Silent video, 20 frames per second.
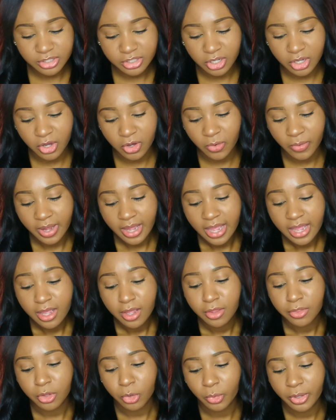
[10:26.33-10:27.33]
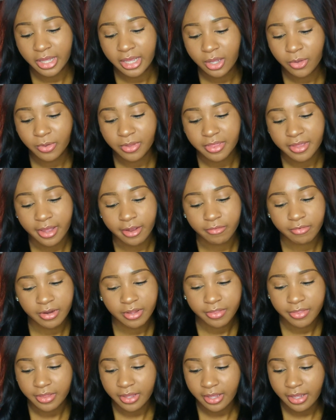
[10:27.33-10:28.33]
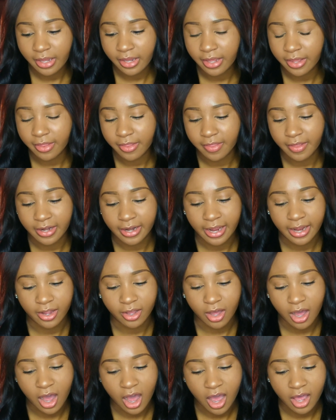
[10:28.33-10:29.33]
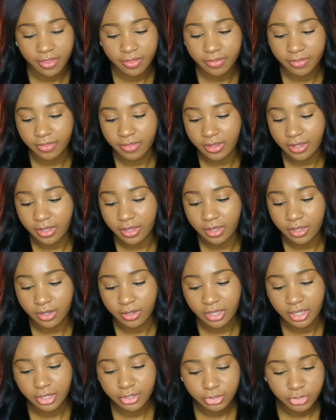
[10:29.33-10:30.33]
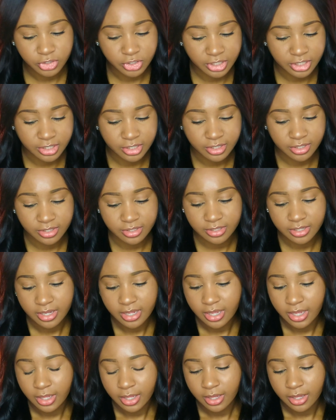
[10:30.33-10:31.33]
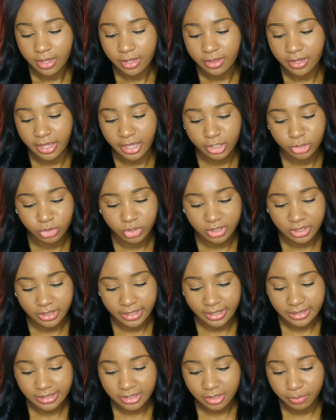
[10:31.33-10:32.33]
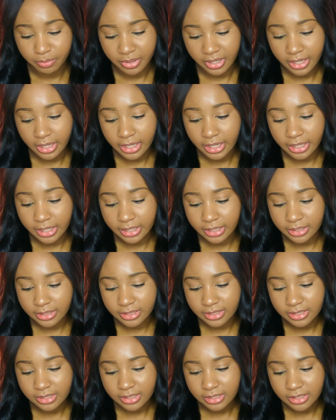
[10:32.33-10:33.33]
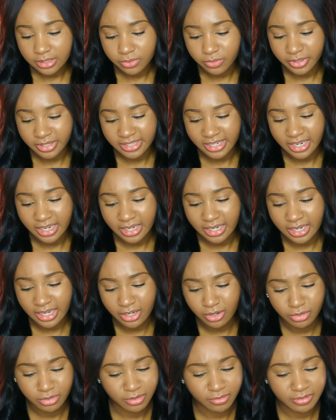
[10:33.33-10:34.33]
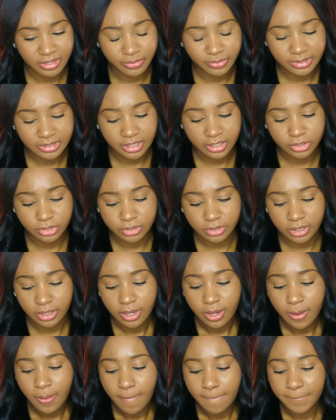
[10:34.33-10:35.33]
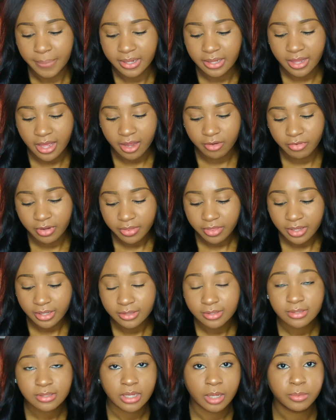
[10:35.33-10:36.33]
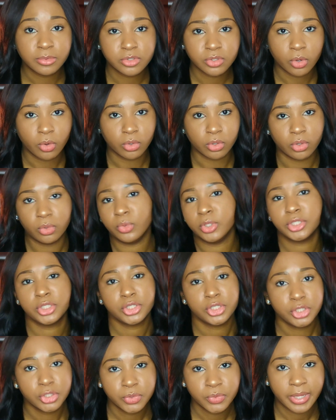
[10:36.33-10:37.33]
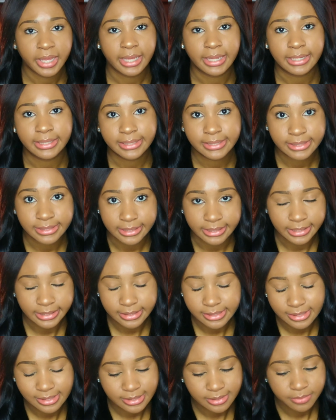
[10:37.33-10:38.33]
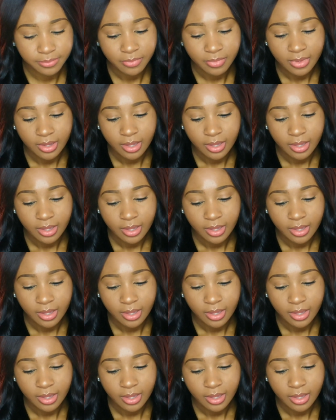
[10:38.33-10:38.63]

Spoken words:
So the wig with everything that I got, the inches, the extra elastic band, which I don't know if that was extra, but everything subtotal was $286.